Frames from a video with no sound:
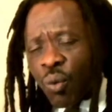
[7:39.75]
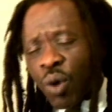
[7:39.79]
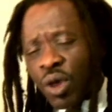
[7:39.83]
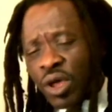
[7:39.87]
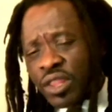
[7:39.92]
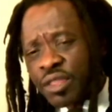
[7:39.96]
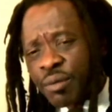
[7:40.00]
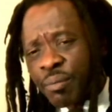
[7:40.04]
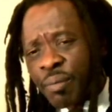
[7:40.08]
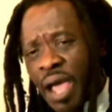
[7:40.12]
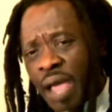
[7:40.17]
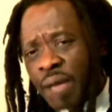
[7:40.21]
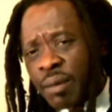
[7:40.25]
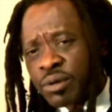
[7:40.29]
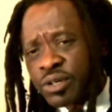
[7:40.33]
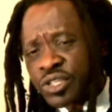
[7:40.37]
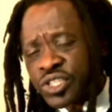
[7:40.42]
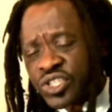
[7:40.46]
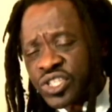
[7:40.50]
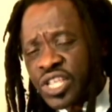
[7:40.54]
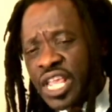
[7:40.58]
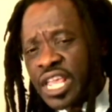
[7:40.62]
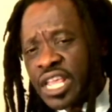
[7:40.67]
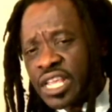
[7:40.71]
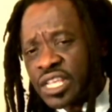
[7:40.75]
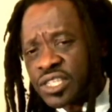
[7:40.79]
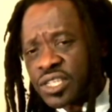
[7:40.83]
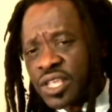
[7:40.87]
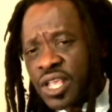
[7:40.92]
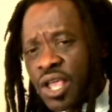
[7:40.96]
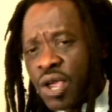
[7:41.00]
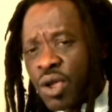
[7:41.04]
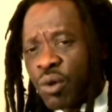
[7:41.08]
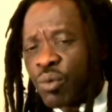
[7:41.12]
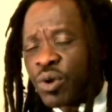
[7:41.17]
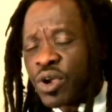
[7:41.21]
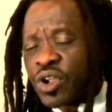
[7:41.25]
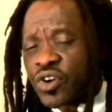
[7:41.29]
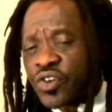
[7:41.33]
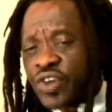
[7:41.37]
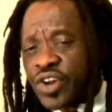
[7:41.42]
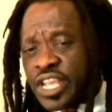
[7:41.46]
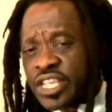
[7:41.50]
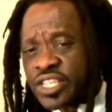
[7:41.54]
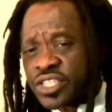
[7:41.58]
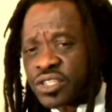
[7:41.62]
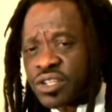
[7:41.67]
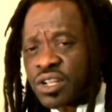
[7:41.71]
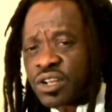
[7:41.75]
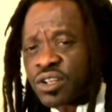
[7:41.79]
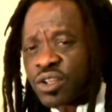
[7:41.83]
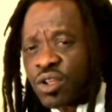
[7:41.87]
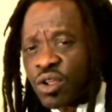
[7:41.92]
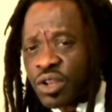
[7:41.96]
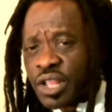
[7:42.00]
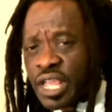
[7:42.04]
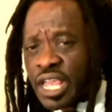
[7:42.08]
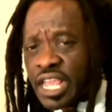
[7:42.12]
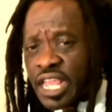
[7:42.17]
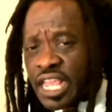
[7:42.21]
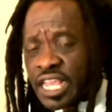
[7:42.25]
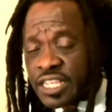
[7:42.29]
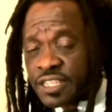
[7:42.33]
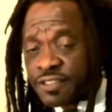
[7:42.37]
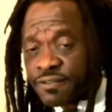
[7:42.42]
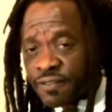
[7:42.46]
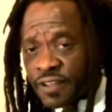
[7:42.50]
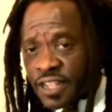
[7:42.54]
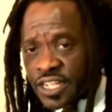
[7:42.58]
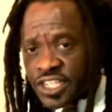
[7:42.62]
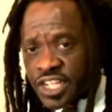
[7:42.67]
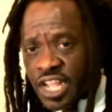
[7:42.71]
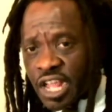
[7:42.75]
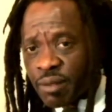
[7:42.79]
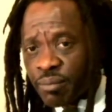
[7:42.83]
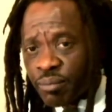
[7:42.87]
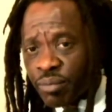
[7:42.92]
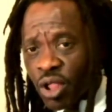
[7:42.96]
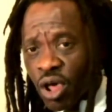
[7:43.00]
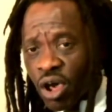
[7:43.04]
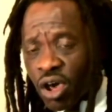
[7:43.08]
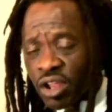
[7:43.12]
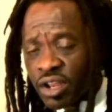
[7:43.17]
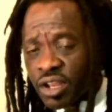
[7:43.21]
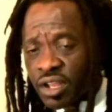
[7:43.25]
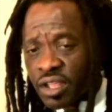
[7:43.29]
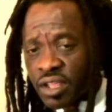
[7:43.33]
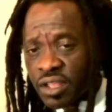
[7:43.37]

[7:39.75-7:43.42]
What the Bible says, we wrestle not against flesh and blood.